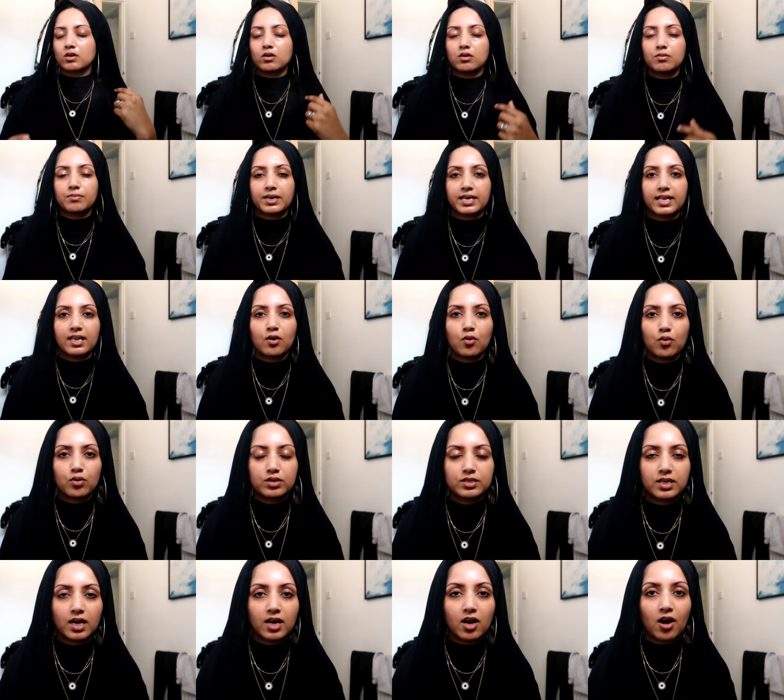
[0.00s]
oh my
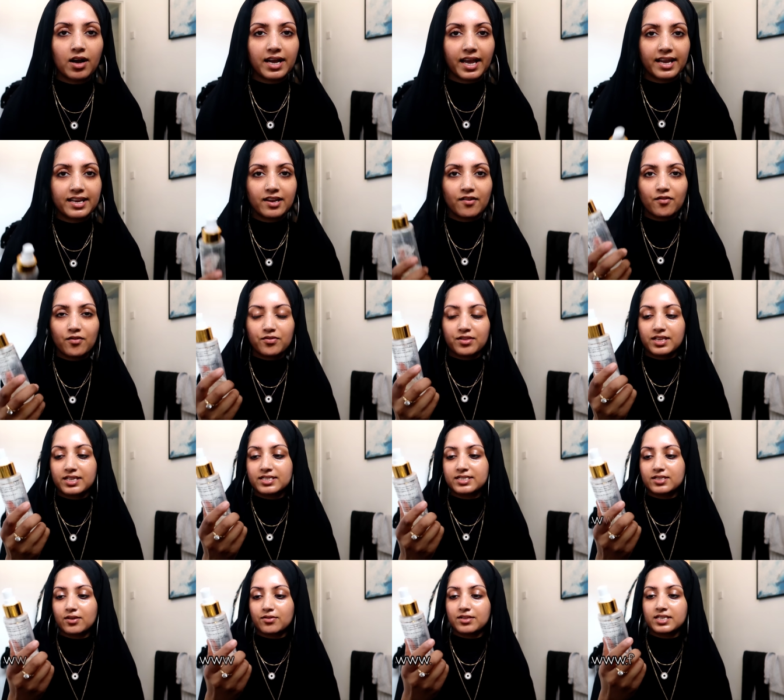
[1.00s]
lord i can't get enough of
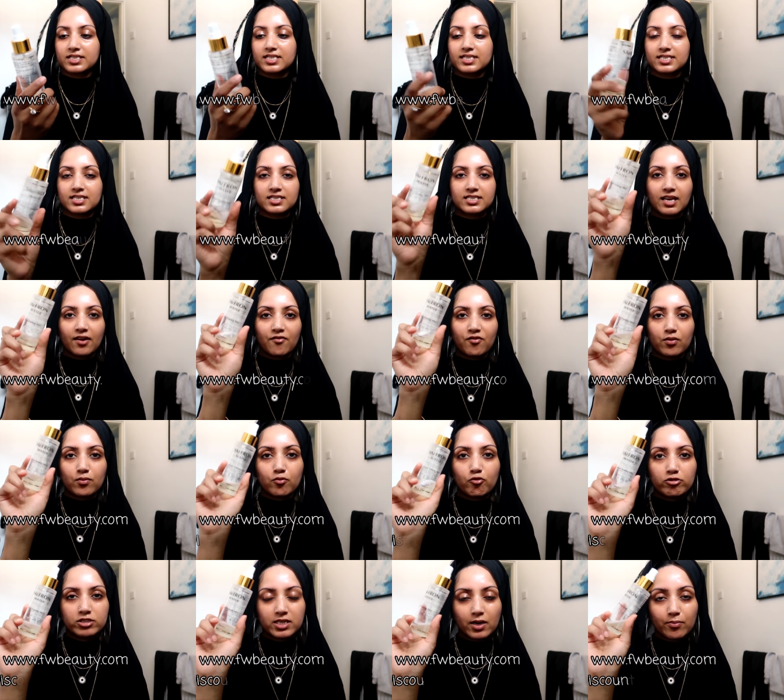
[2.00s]
this so this is the
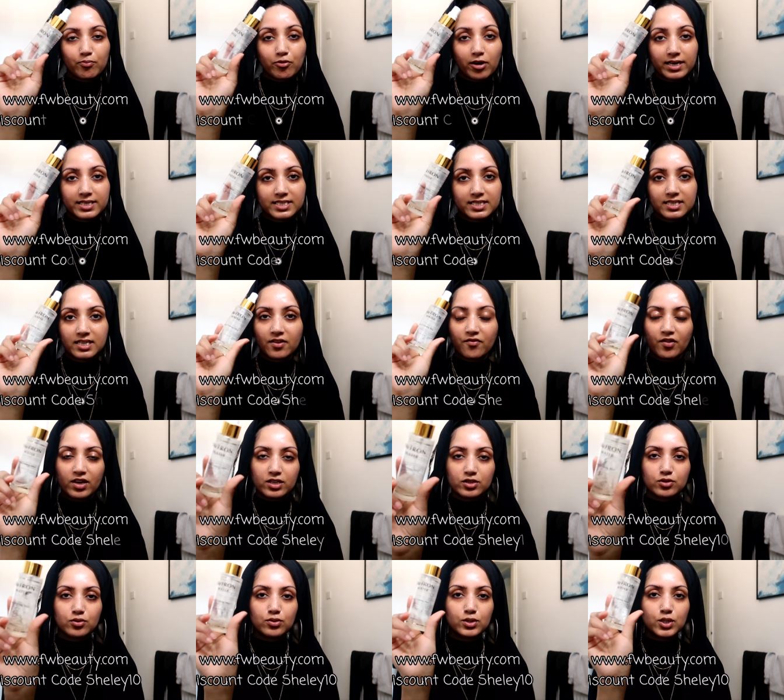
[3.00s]
saffron water brightening
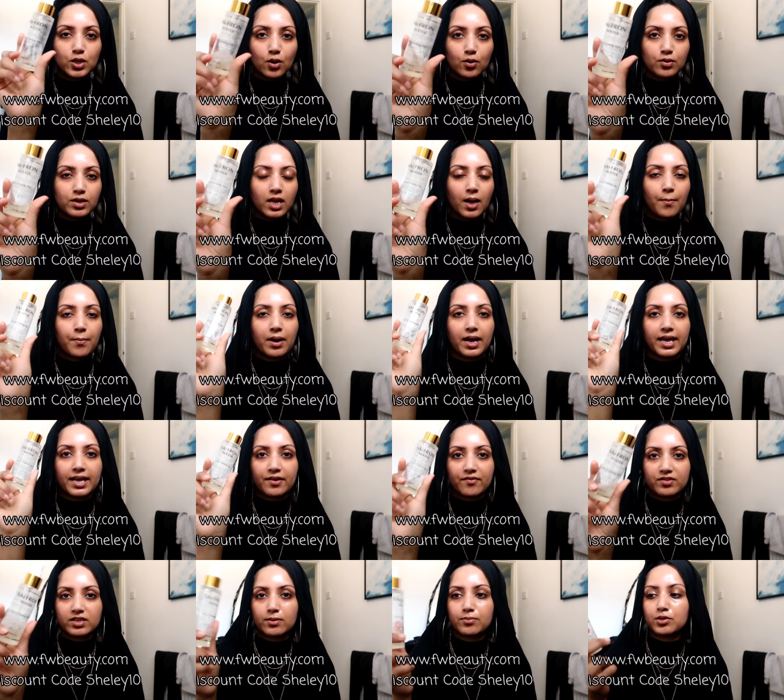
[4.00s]
facial toner by
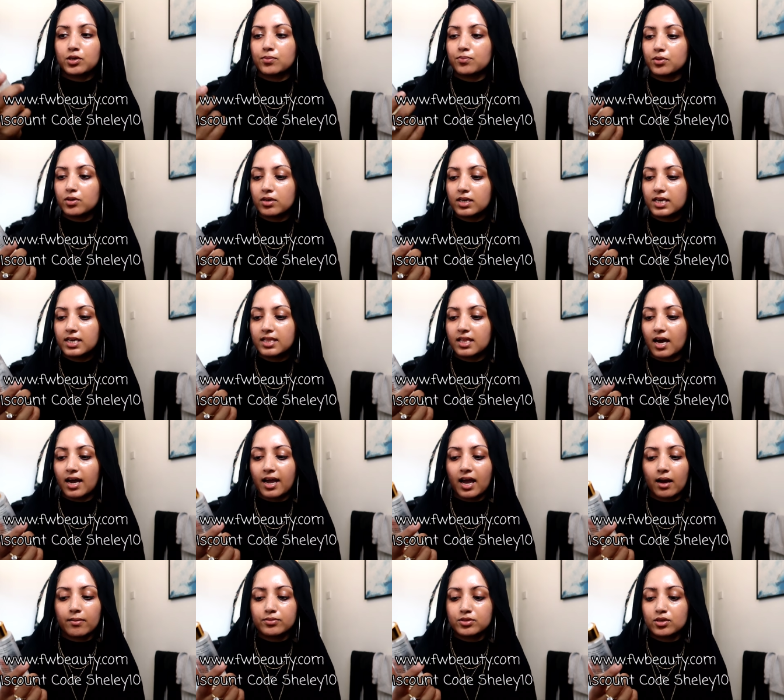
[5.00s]
fw beauty that
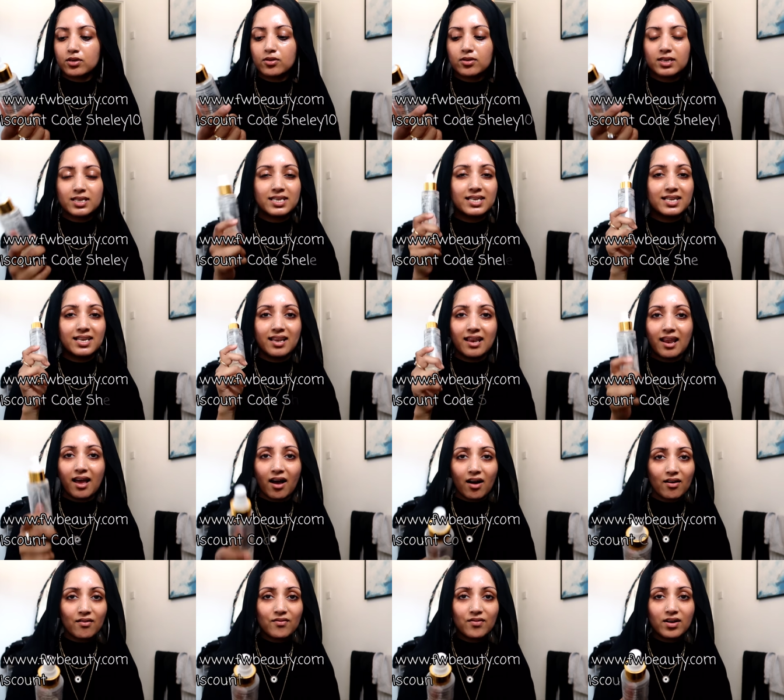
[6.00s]
i absolutely
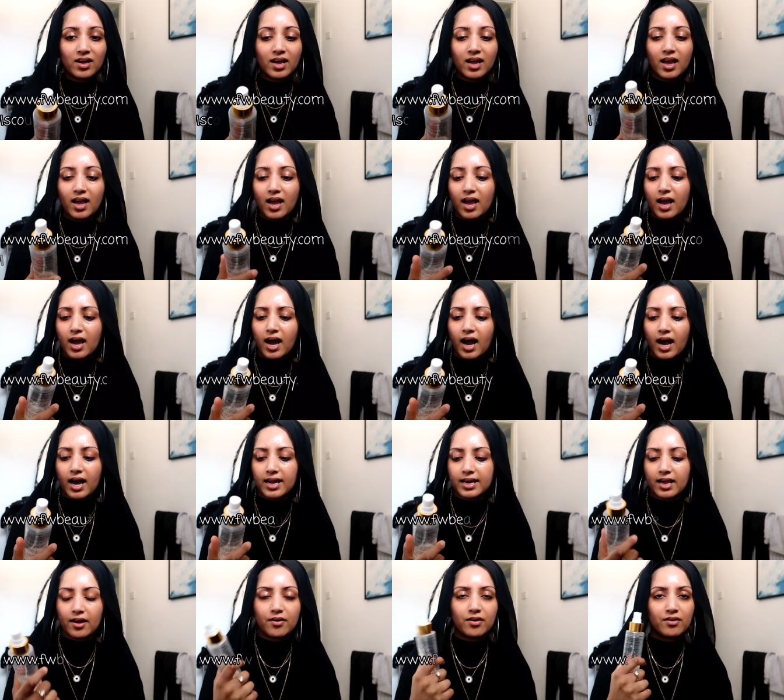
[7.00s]
love
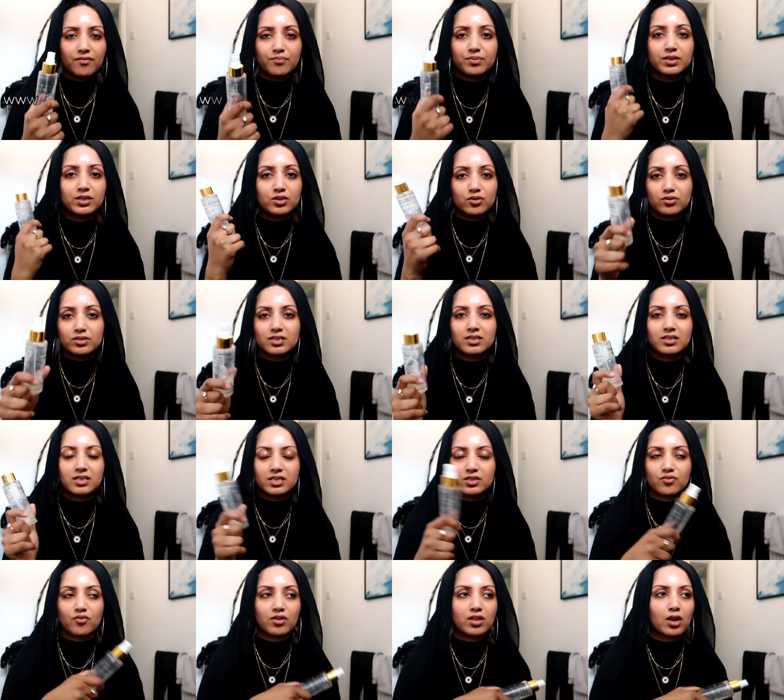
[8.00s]
and I have been using
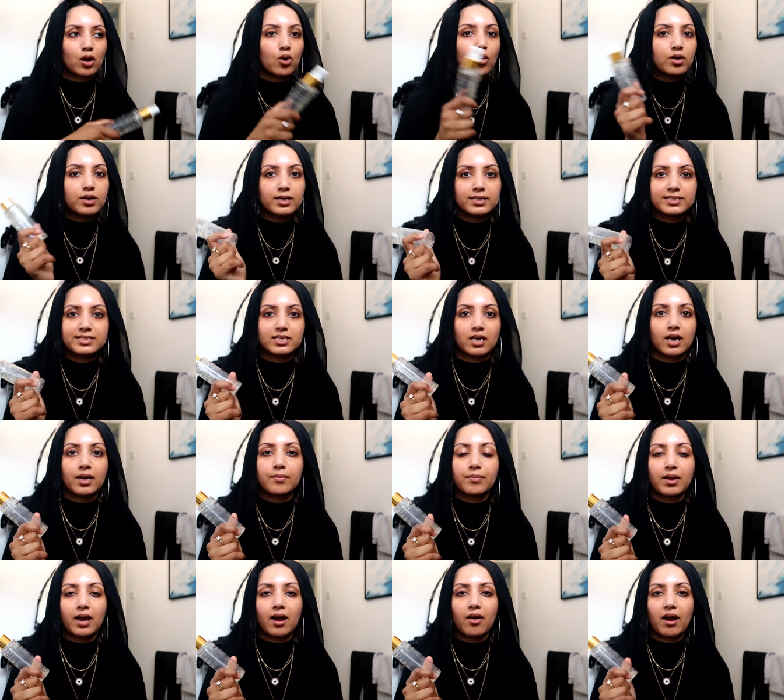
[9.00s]
this for the longest
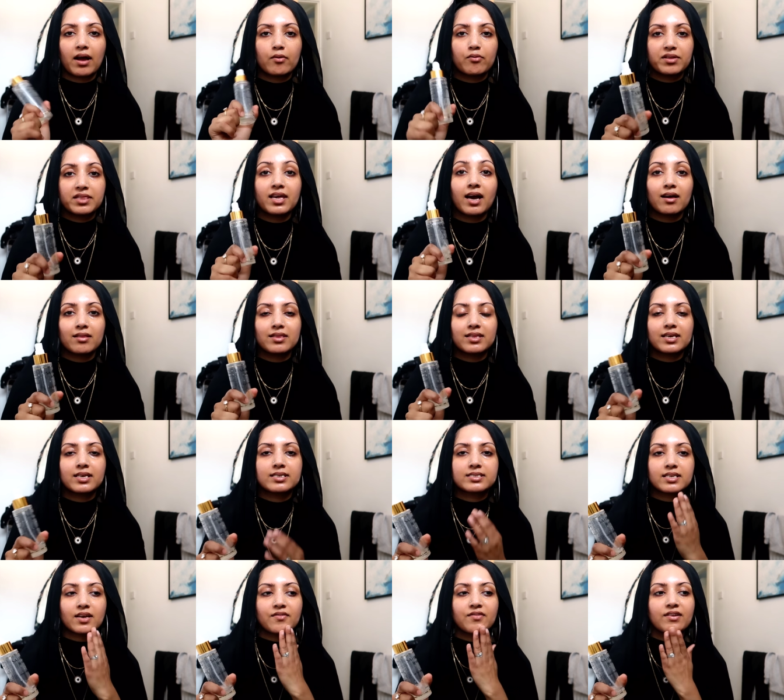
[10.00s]
time now and without
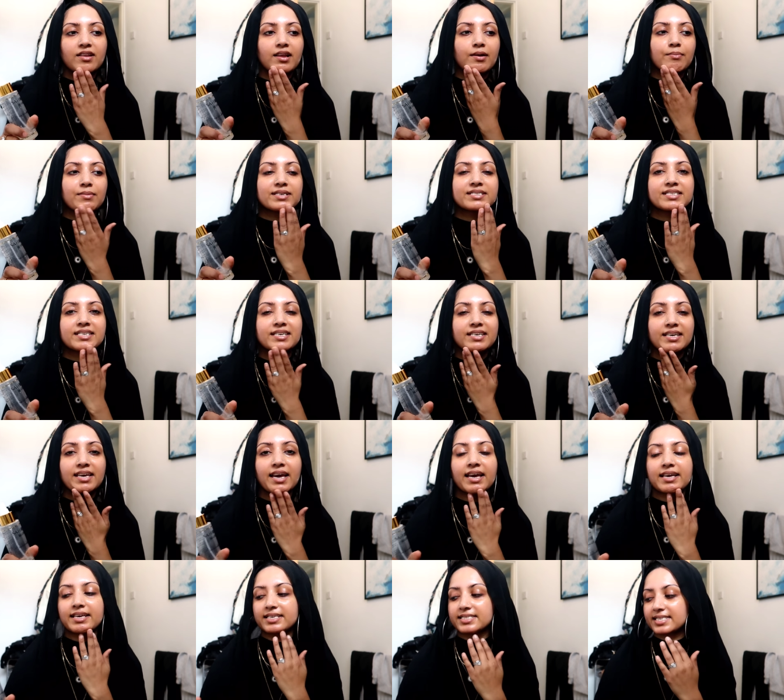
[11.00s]
this I feel like my
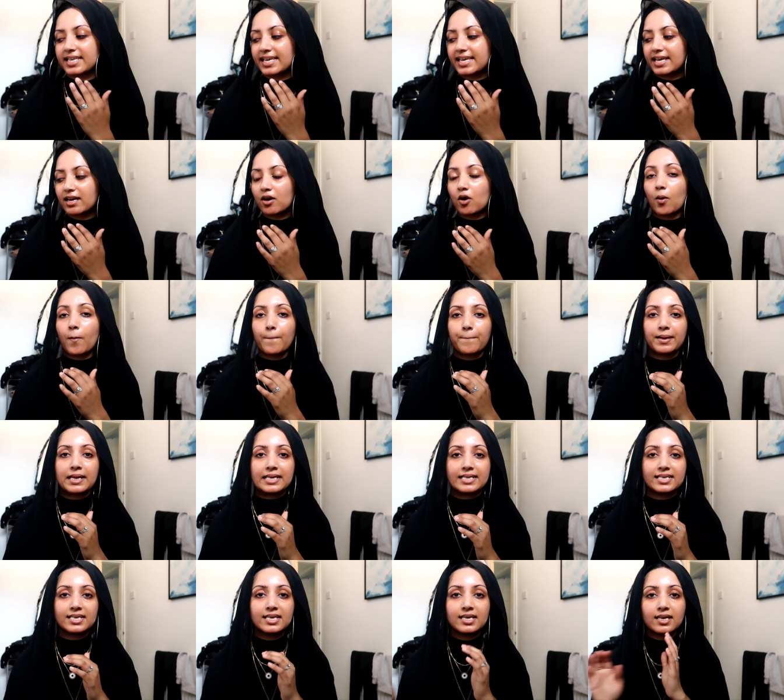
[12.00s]
skincare is
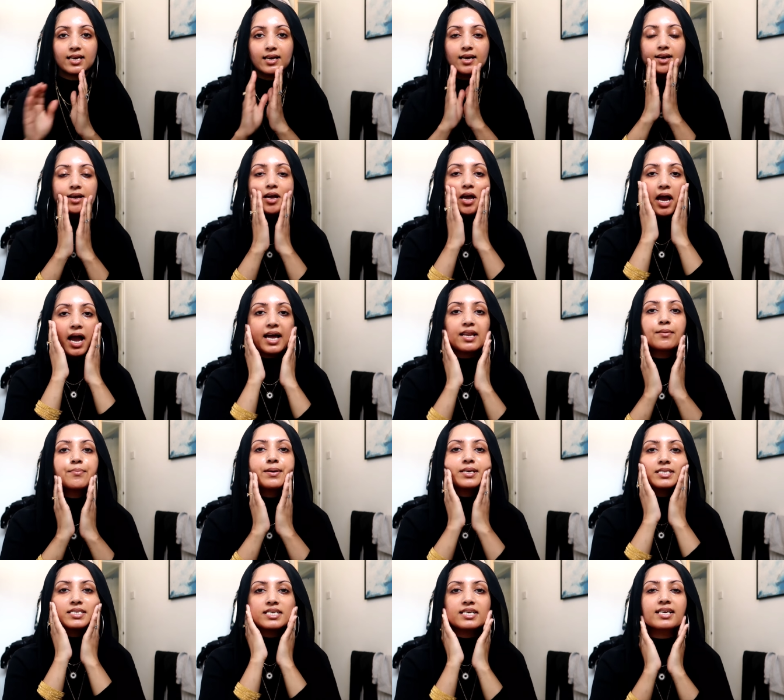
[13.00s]
incomplete and it
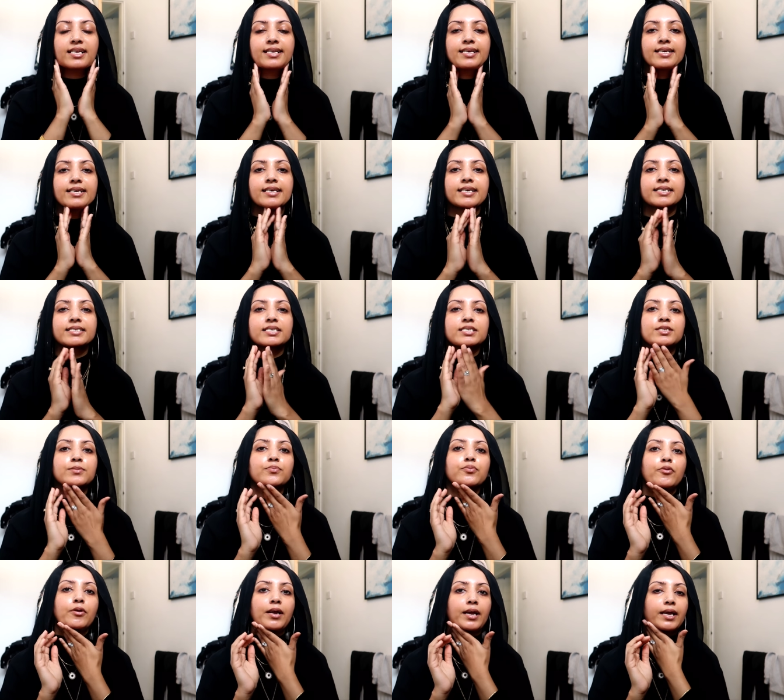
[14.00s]
basically is a
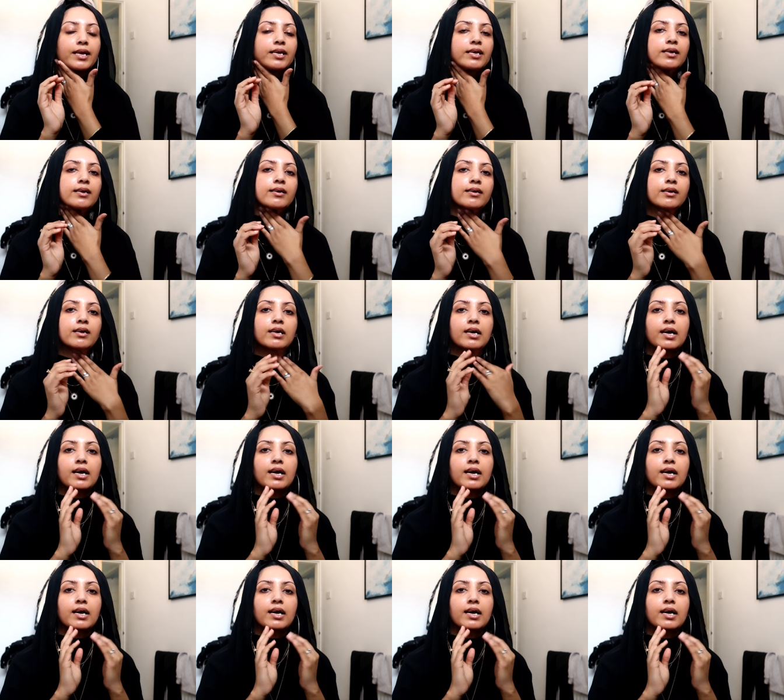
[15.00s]
spray